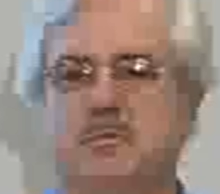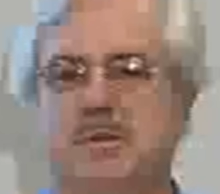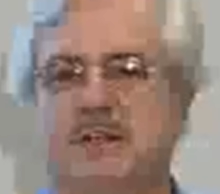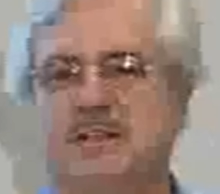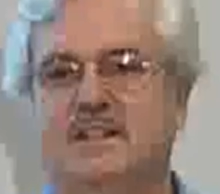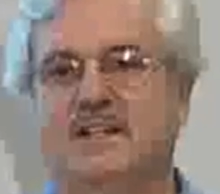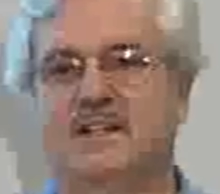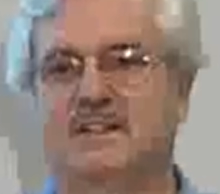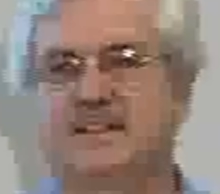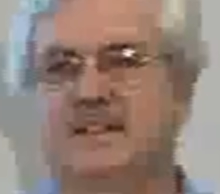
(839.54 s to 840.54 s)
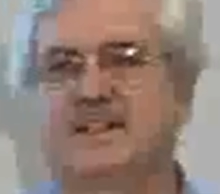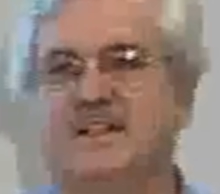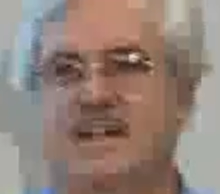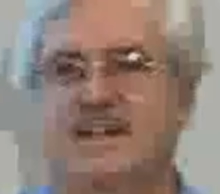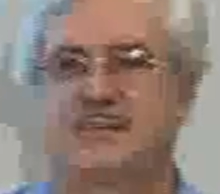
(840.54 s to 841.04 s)
But
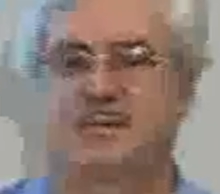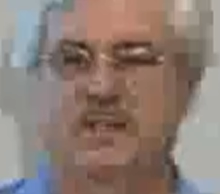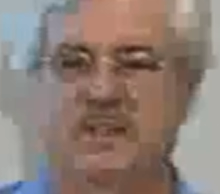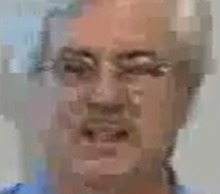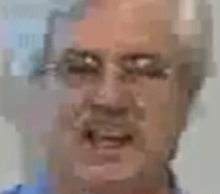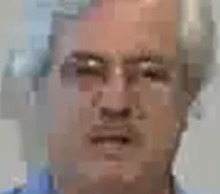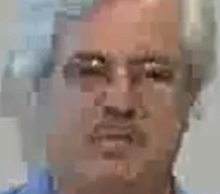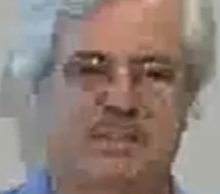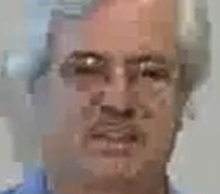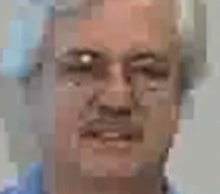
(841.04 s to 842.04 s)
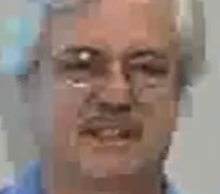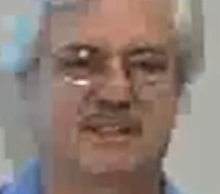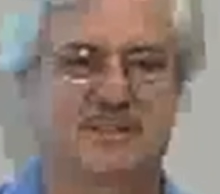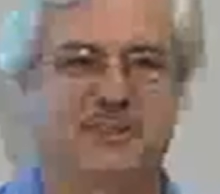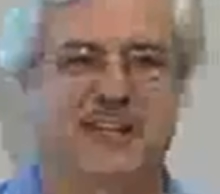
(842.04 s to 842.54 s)
what happens is
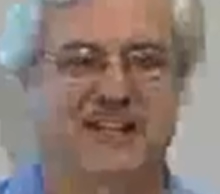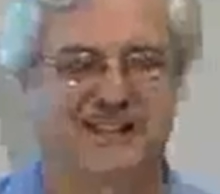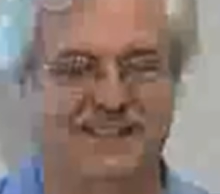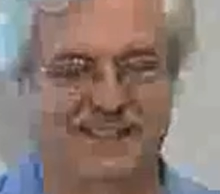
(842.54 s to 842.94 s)
then you've got